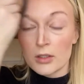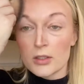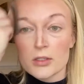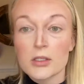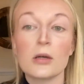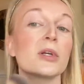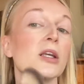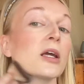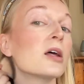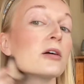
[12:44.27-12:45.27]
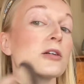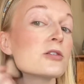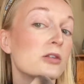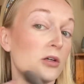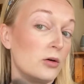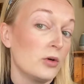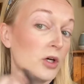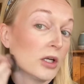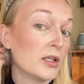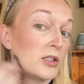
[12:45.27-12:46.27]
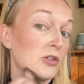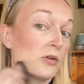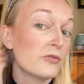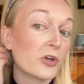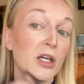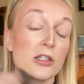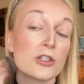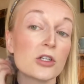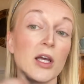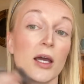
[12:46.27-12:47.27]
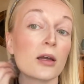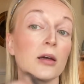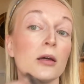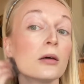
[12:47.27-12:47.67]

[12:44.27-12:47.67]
it's coming together so good. And then don't forget your neck.